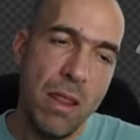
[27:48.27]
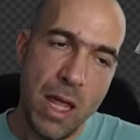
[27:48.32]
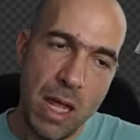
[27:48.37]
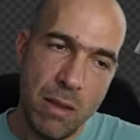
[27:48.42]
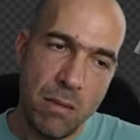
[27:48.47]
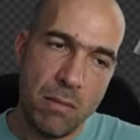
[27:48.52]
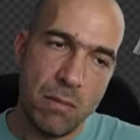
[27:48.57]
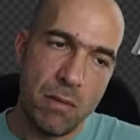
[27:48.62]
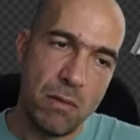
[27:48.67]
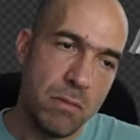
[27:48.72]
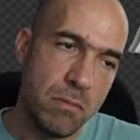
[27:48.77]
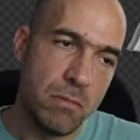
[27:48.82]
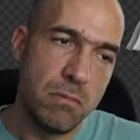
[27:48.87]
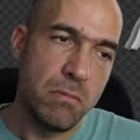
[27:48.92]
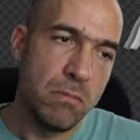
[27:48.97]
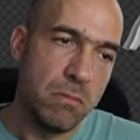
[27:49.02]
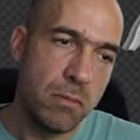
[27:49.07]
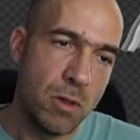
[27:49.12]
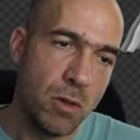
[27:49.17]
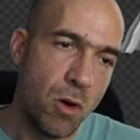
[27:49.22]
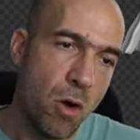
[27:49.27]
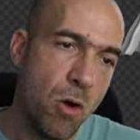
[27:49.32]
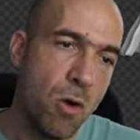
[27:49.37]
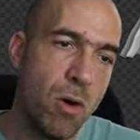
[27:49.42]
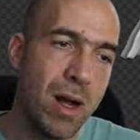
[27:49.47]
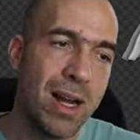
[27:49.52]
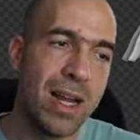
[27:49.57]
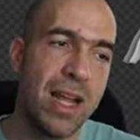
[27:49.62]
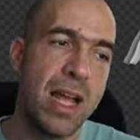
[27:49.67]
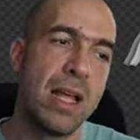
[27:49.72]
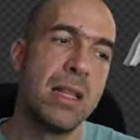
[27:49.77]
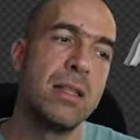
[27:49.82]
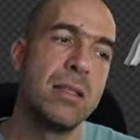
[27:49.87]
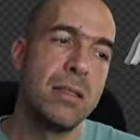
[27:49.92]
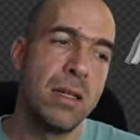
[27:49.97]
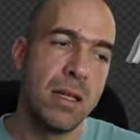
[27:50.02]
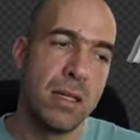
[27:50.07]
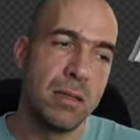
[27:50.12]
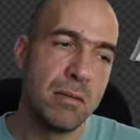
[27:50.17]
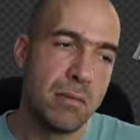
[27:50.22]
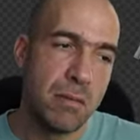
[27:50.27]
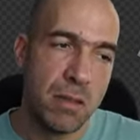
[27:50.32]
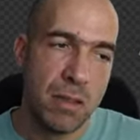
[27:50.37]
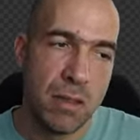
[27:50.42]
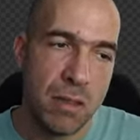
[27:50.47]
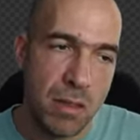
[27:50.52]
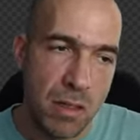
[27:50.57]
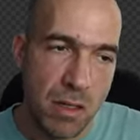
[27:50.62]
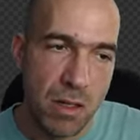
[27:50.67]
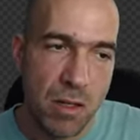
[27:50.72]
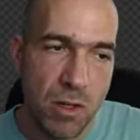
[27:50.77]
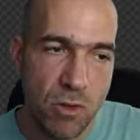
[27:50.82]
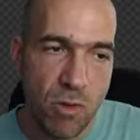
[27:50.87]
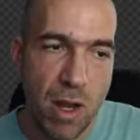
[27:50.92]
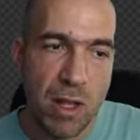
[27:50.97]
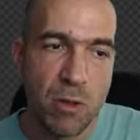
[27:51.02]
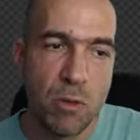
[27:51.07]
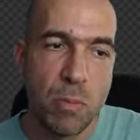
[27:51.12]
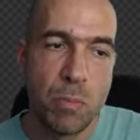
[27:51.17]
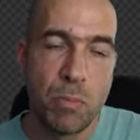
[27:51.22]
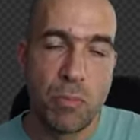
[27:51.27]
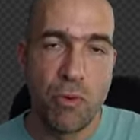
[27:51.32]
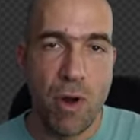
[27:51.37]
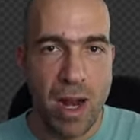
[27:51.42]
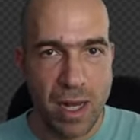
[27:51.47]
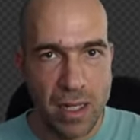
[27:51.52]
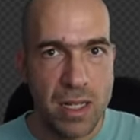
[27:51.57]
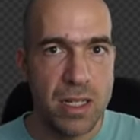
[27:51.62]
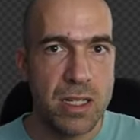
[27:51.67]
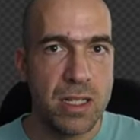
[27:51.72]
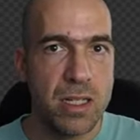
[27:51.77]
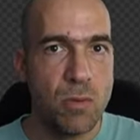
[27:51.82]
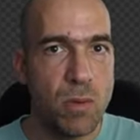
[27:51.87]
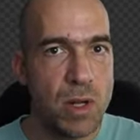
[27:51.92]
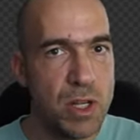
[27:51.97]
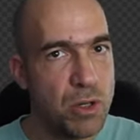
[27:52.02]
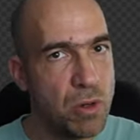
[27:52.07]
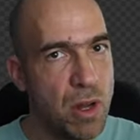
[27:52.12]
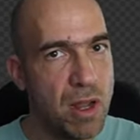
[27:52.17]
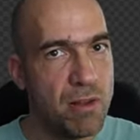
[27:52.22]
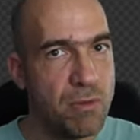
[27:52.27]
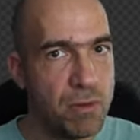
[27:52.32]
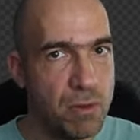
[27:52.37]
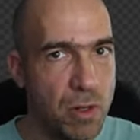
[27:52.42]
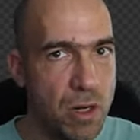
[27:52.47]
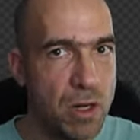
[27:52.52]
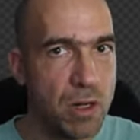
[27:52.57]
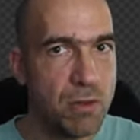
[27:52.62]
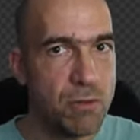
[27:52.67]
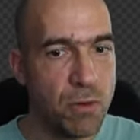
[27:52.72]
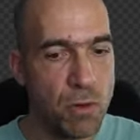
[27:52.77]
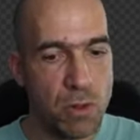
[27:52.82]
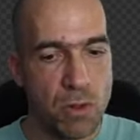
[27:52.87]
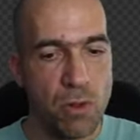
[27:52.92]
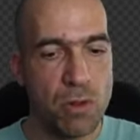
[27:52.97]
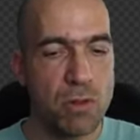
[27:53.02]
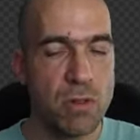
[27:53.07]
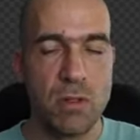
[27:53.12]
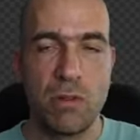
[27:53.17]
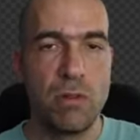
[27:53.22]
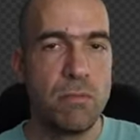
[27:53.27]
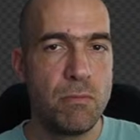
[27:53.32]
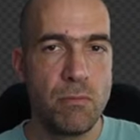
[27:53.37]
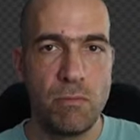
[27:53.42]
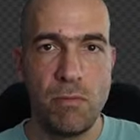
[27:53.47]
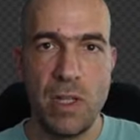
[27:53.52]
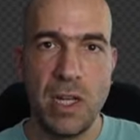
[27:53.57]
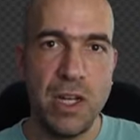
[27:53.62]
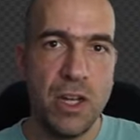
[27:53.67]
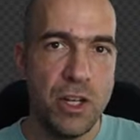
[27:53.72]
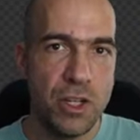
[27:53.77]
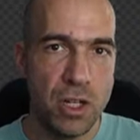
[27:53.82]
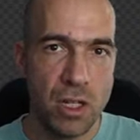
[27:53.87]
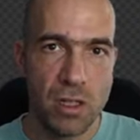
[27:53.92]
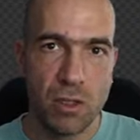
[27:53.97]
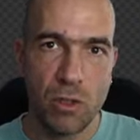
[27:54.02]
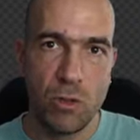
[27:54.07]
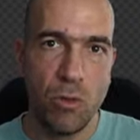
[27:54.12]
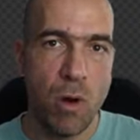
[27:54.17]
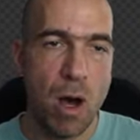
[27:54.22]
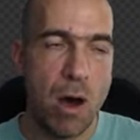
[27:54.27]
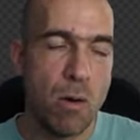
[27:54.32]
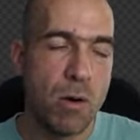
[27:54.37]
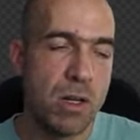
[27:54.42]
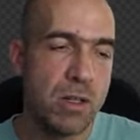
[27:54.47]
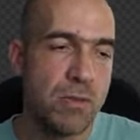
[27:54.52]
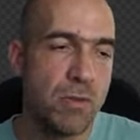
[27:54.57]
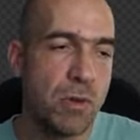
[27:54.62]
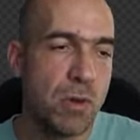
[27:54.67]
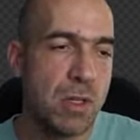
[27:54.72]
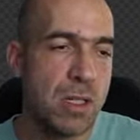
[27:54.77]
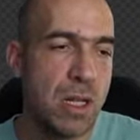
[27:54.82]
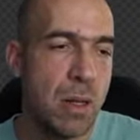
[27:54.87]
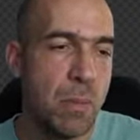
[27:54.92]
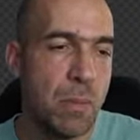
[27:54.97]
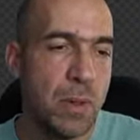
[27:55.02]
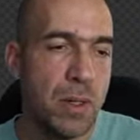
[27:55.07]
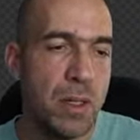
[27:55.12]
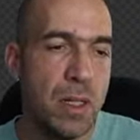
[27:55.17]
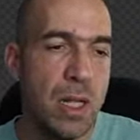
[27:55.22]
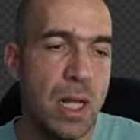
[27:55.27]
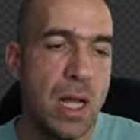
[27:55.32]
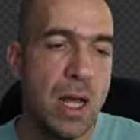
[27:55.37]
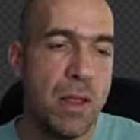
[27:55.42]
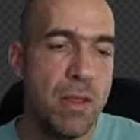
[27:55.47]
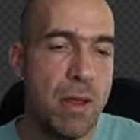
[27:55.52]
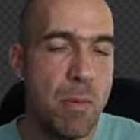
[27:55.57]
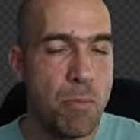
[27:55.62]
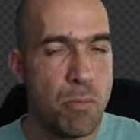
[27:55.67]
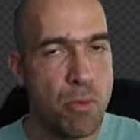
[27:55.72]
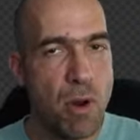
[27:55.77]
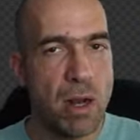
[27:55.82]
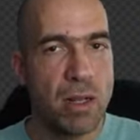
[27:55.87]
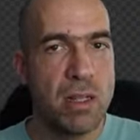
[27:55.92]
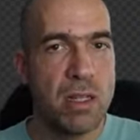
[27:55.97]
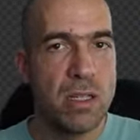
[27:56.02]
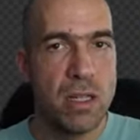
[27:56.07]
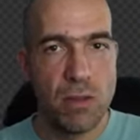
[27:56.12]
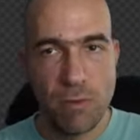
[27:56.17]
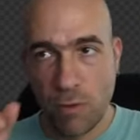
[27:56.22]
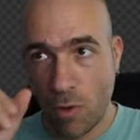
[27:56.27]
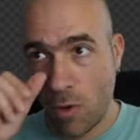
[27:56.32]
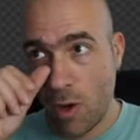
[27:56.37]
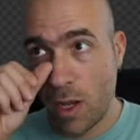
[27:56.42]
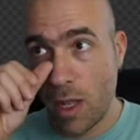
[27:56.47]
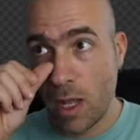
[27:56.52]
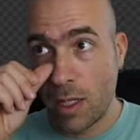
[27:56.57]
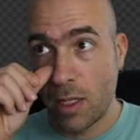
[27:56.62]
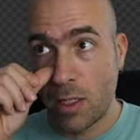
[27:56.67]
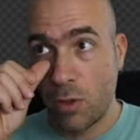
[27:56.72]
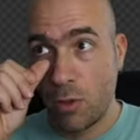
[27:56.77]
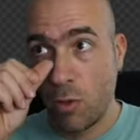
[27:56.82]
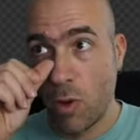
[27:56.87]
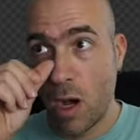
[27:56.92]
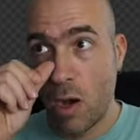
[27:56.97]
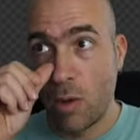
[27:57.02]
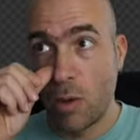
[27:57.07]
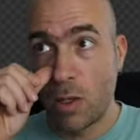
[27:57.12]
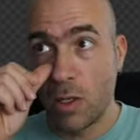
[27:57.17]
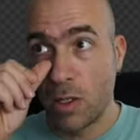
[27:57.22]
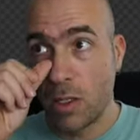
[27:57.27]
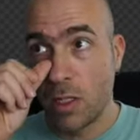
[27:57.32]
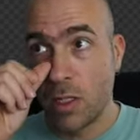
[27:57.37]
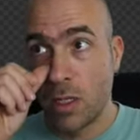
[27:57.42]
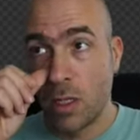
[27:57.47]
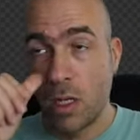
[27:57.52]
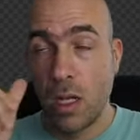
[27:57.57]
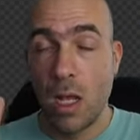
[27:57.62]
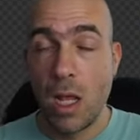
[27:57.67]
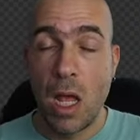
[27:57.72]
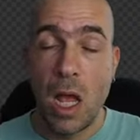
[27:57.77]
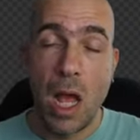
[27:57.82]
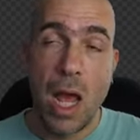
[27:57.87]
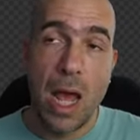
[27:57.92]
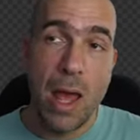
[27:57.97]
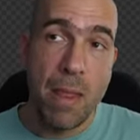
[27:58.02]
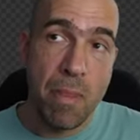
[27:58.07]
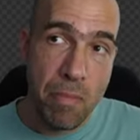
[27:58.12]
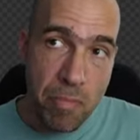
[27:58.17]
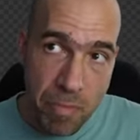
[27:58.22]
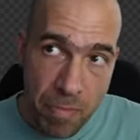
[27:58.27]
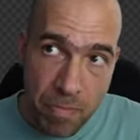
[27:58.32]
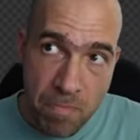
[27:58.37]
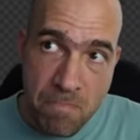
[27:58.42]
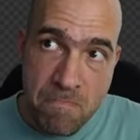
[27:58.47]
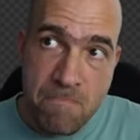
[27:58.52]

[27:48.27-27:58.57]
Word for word: Then go again and try to practice what you have learned for those initial two hours, for example. Then practice it for another two hours. And